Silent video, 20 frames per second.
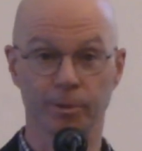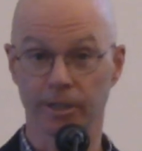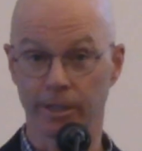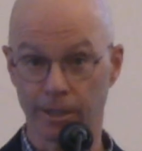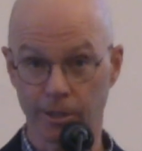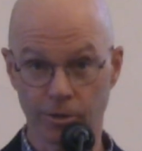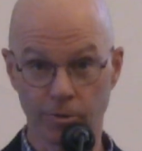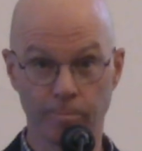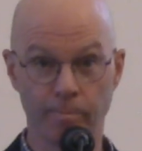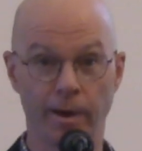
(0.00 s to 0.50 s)

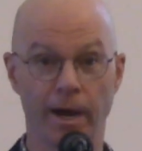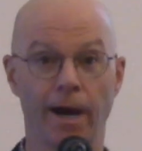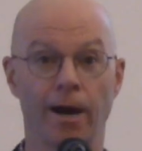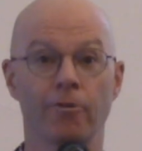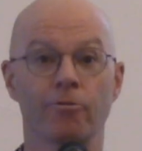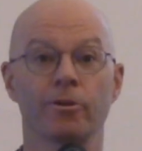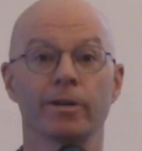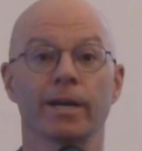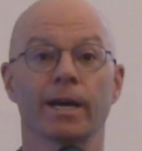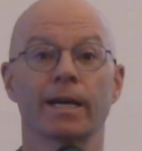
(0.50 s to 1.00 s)
political
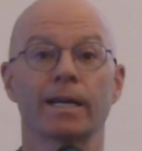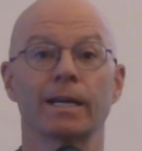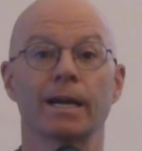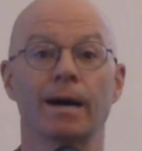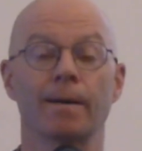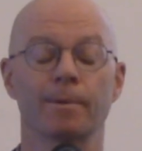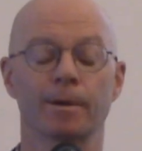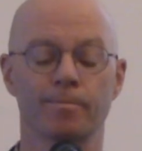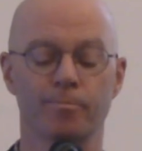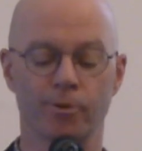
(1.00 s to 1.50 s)
power and
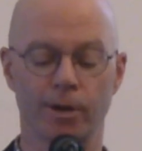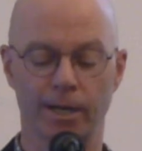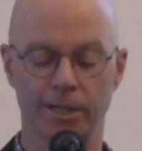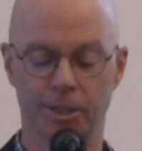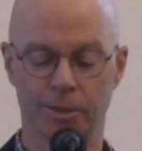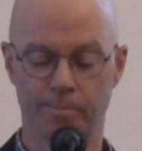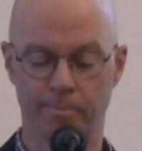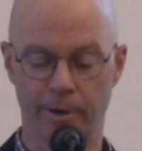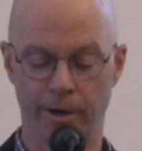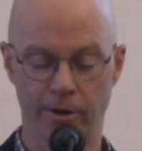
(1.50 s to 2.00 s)
economic
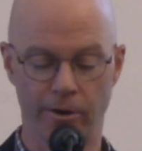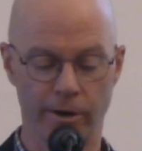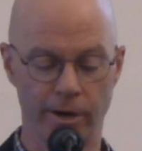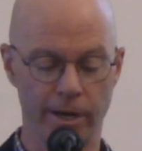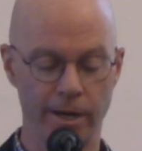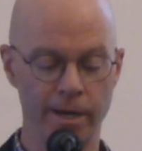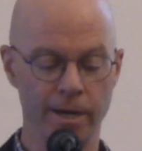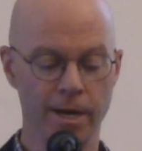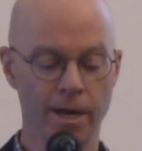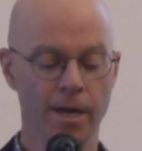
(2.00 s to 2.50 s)

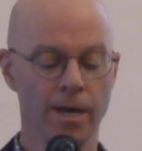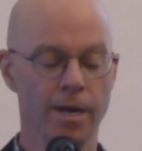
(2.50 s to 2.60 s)
prosperity.